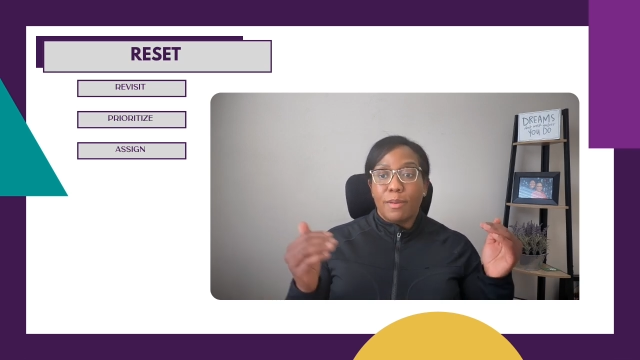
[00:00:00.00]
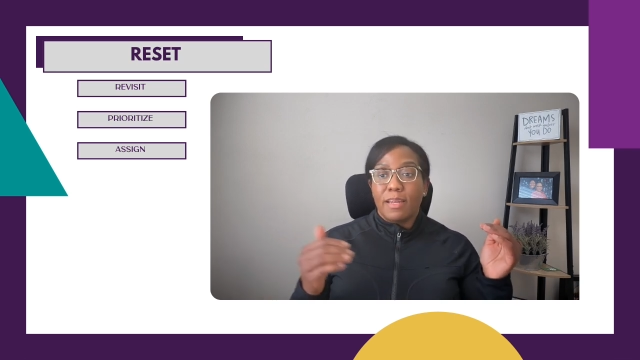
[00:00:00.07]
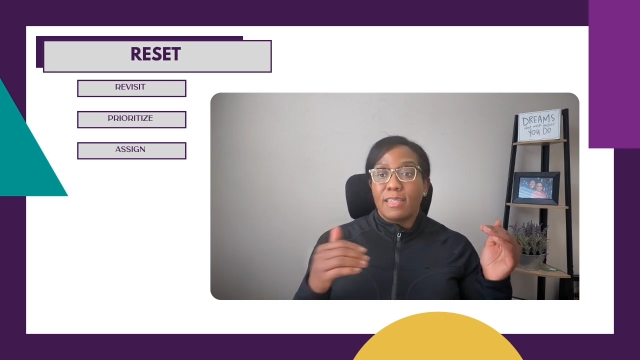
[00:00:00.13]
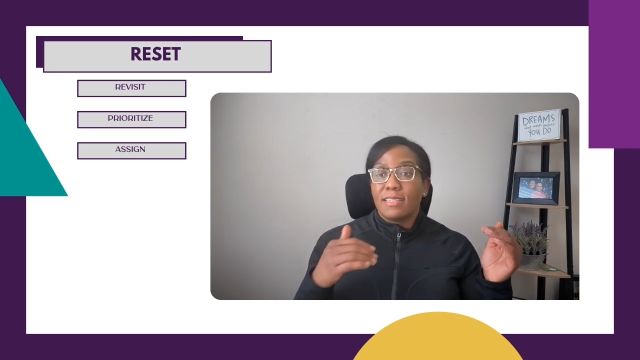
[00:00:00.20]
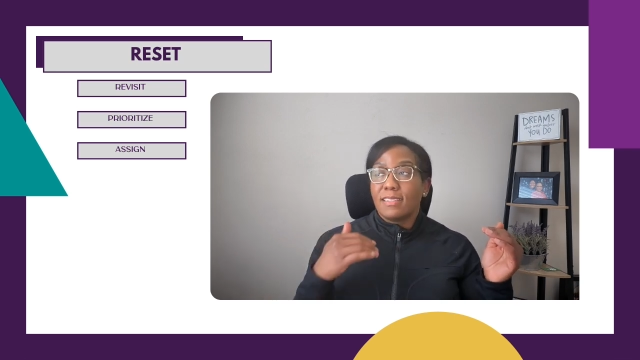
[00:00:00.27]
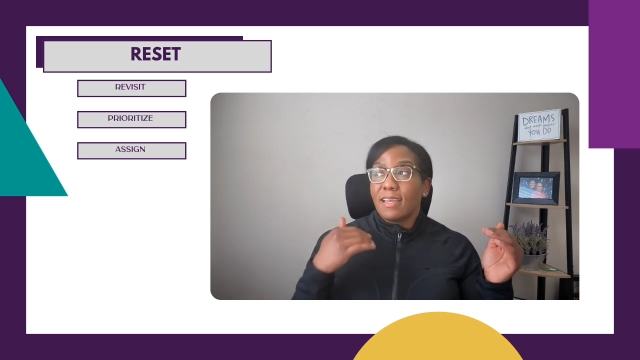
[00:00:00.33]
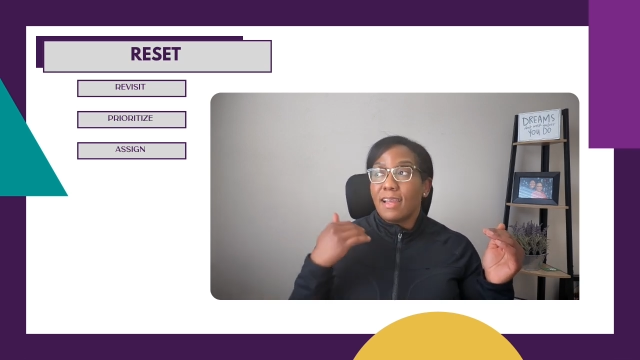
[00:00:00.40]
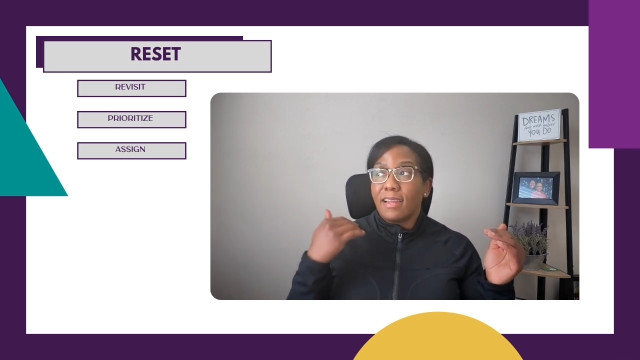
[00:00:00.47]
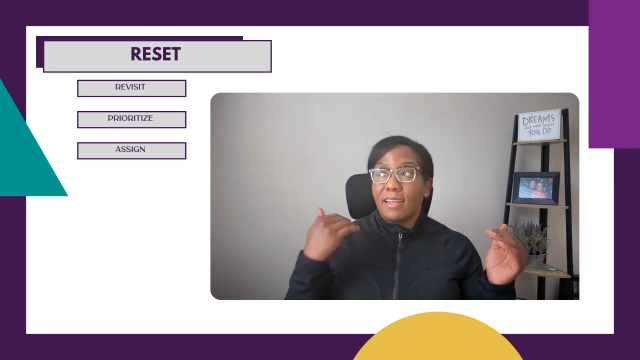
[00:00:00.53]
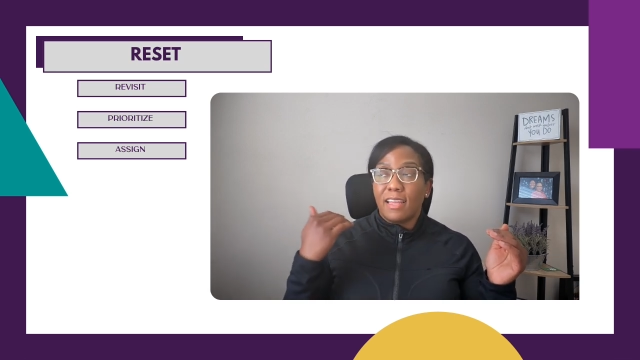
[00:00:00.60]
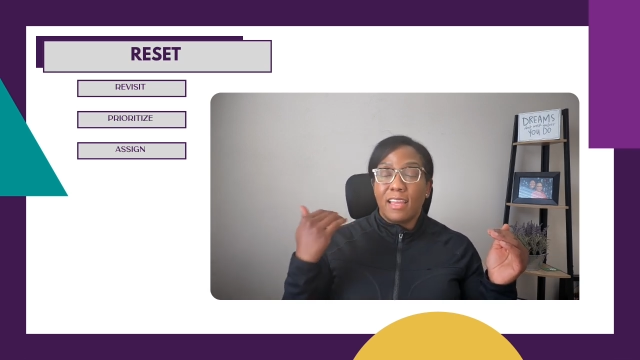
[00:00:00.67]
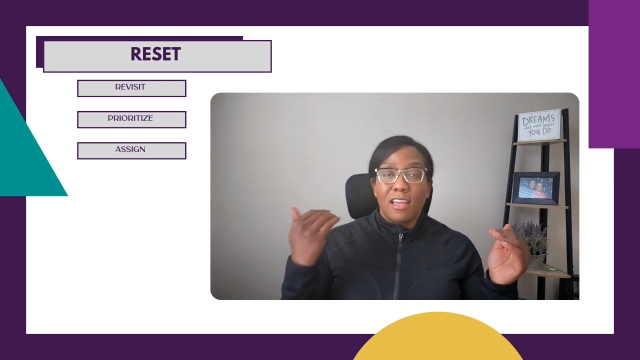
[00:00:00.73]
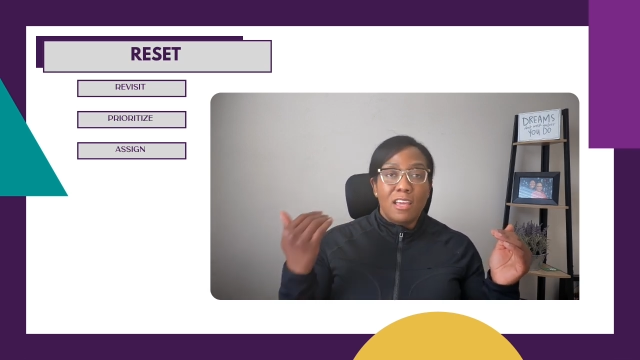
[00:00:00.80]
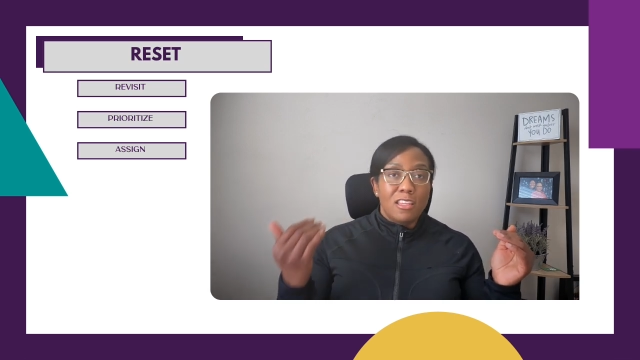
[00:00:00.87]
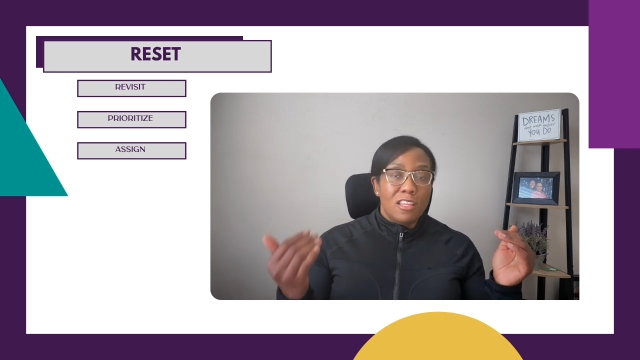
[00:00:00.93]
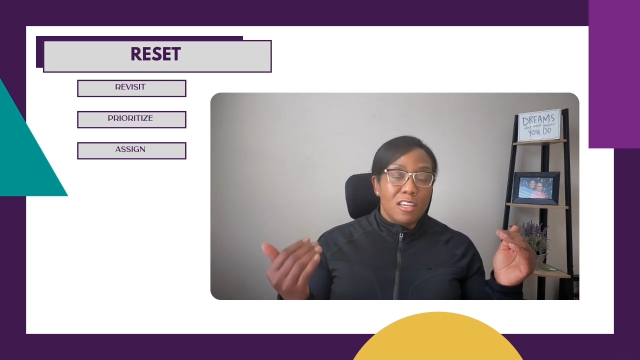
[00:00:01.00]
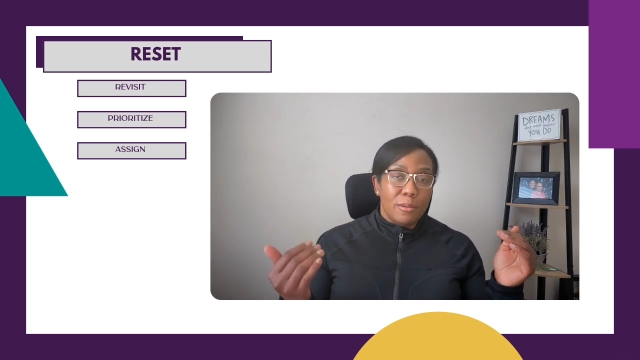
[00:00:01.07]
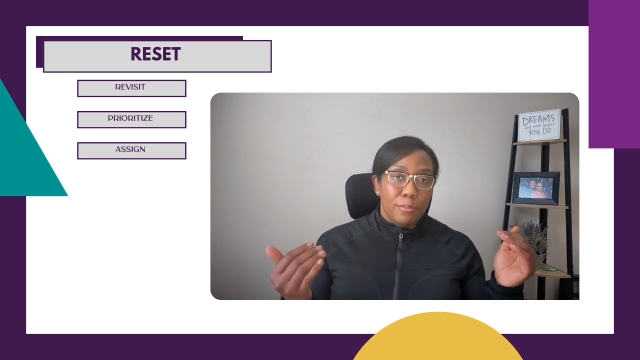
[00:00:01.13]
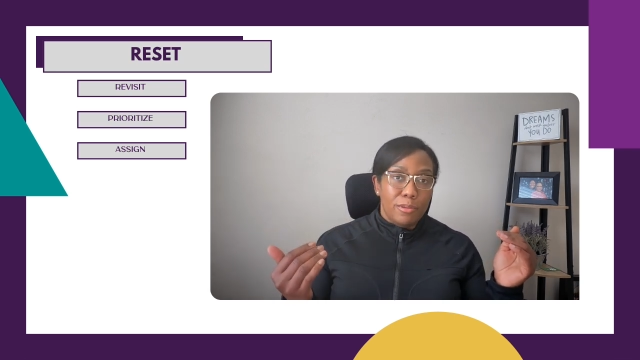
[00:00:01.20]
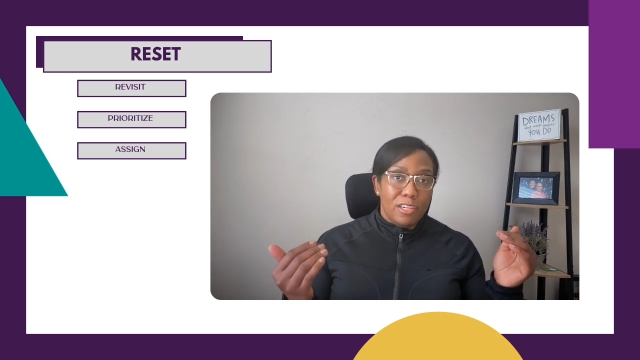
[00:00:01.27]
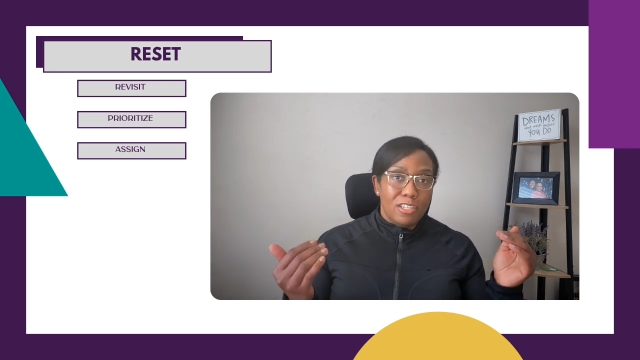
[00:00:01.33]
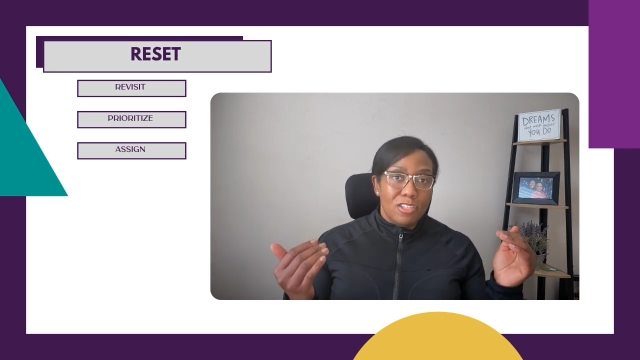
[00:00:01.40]
by assigning the
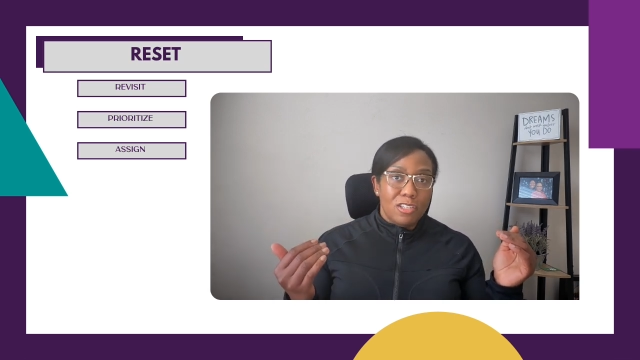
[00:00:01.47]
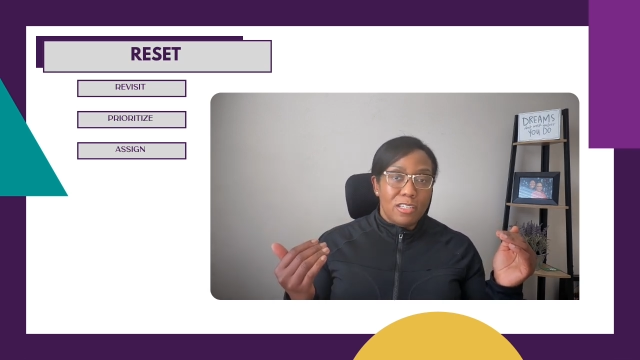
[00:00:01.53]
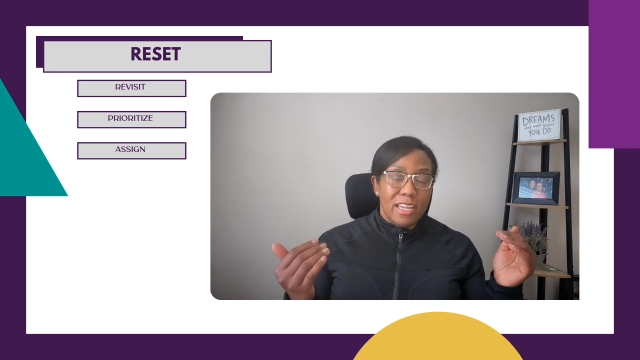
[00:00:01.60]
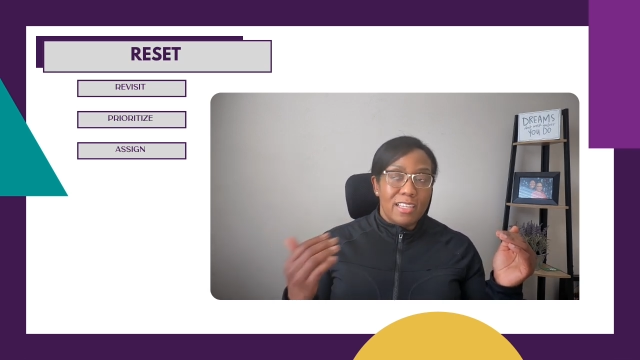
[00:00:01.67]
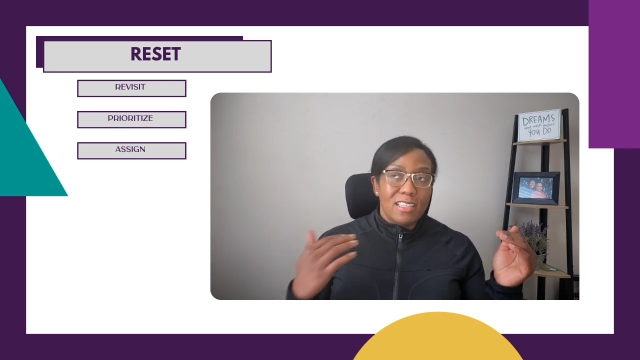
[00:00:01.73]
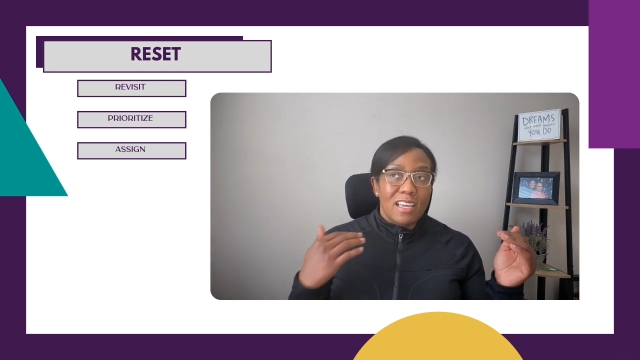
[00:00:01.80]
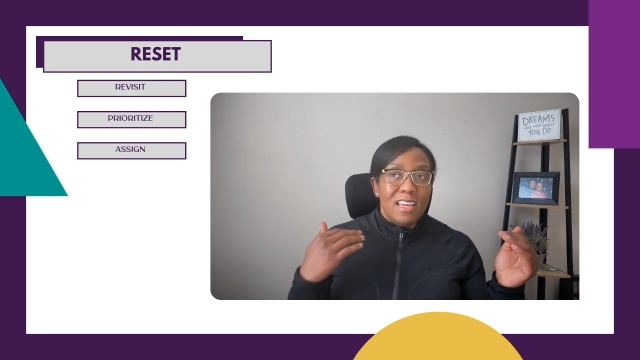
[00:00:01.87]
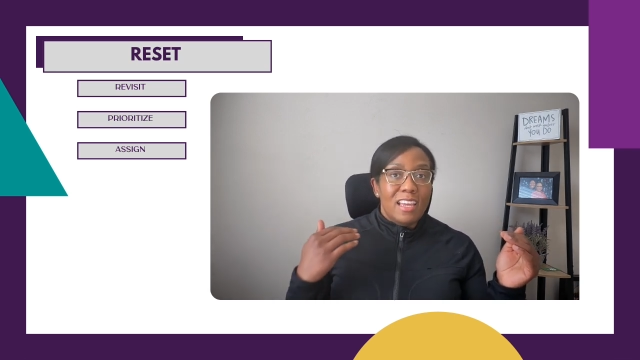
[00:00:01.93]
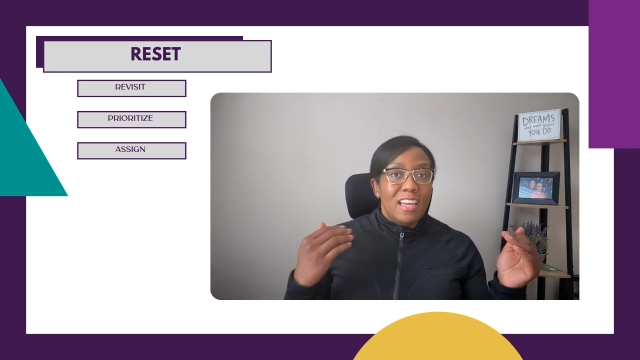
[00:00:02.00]
completion dates.